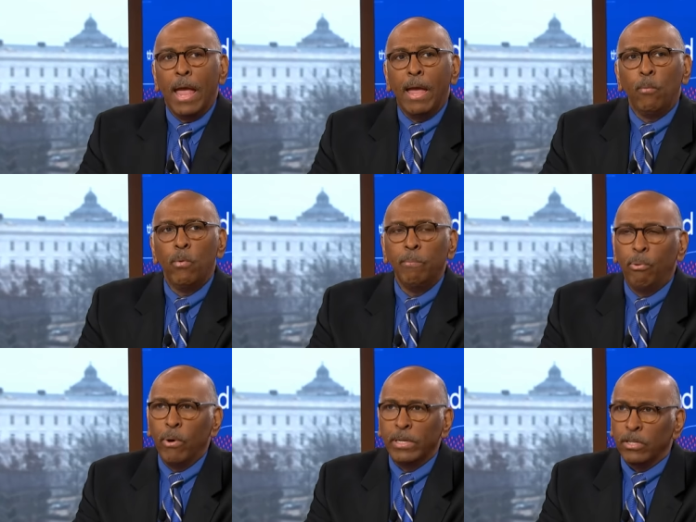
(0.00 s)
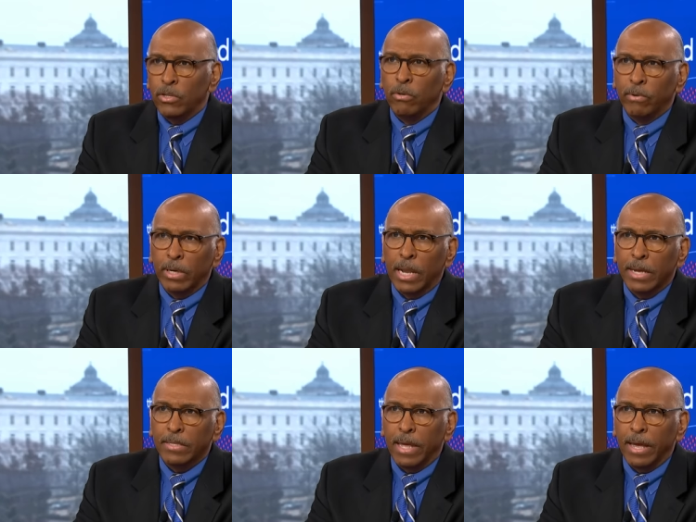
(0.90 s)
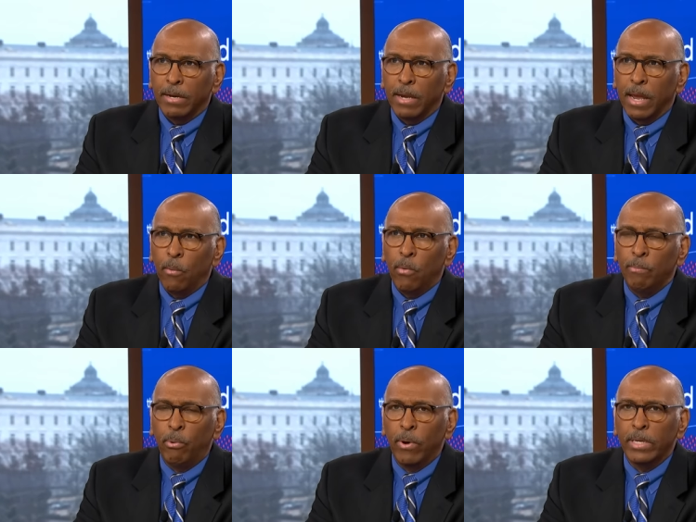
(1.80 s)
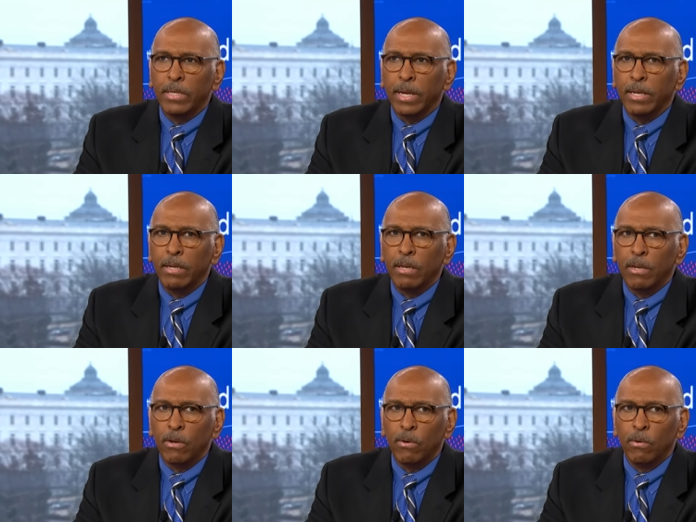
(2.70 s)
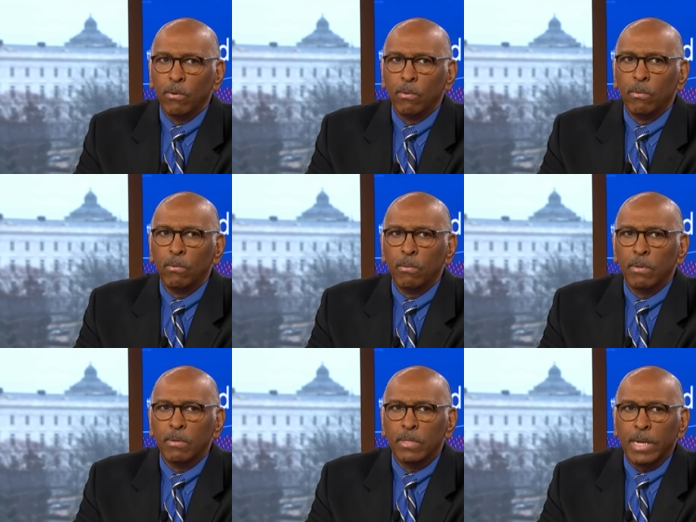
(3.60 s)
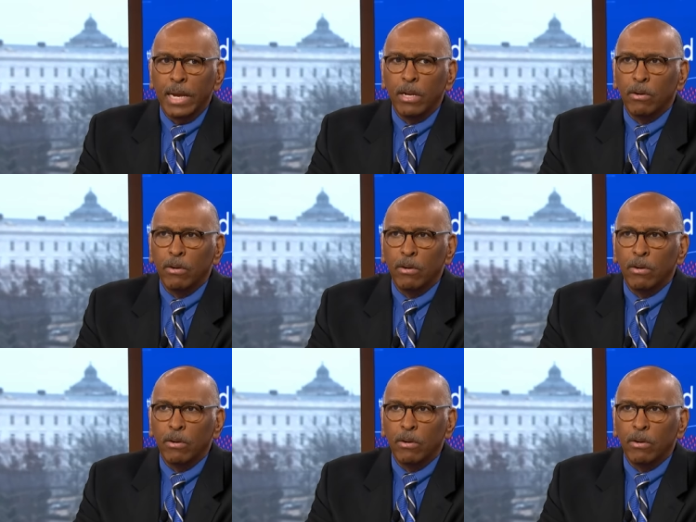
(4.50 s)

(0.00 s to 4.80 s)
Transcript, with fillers: At what point did you realize that? At what point did you say to